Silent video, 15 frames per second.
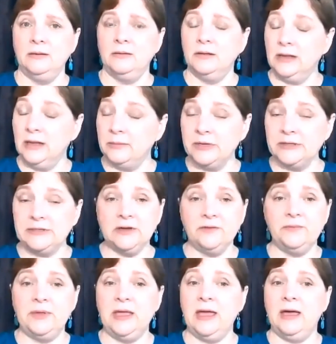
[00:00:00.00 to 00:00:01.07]
Let myself
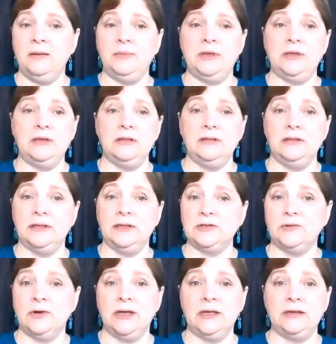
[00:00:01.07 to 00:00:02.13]
be happy. That's
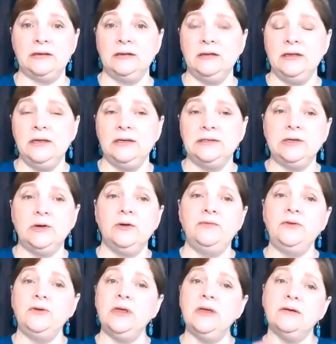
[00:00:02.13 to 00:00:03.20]
right. So if
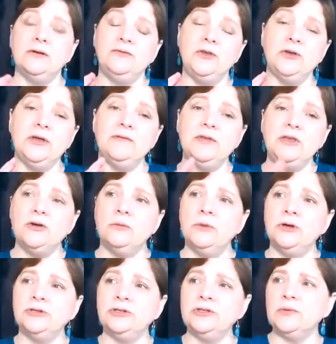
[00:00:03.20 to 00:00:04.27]
you're giving your
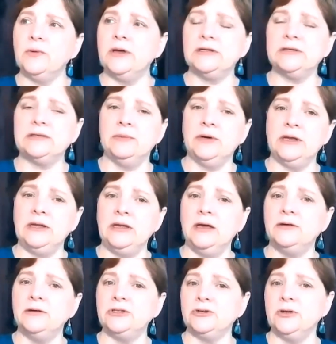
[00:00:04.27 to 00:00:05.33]
emotions away to somebody
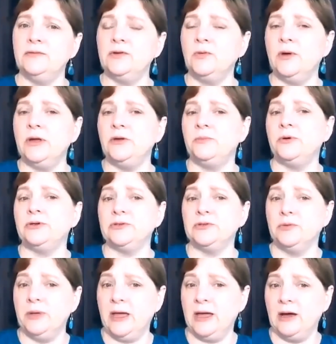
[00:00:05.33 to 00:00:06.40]
else, you're giving away your
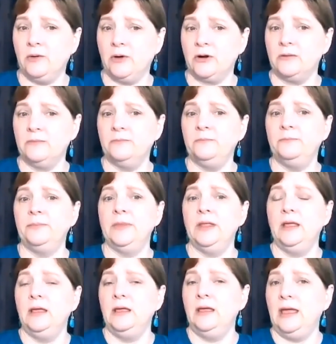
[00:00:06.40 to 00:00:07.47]
personal power.
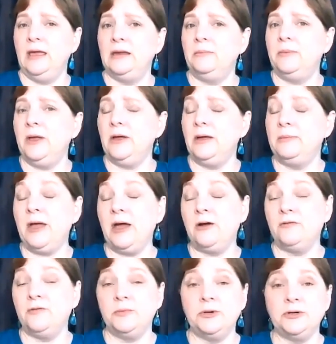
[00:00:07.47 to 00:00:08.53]
And a
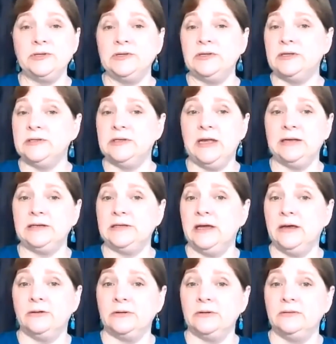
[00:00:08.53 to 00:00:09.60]
powerful person doesn't act
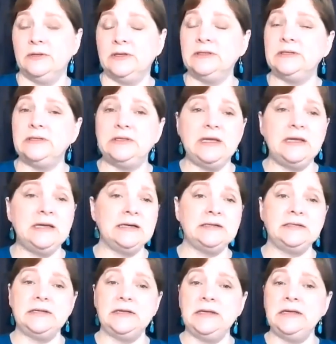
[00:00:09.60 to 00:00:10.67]
out. They
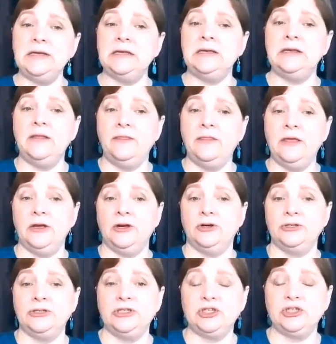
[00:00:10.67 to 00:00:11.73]
stand in their
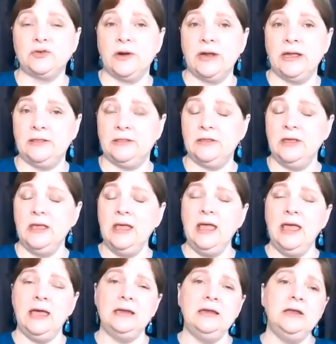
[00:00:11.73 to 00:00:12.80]
strength.
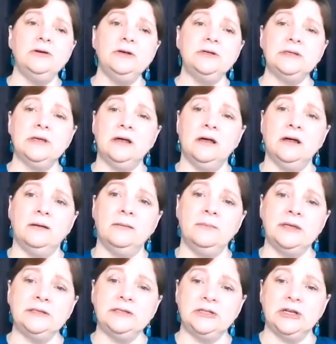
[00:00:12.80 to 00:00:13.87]
And here is a
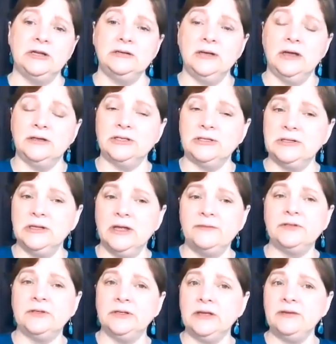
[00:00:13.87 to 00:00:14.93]
message I just love
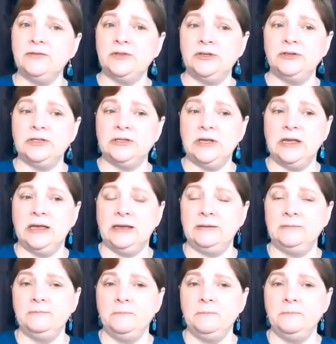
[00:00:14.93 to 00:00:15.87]
to leave with you today.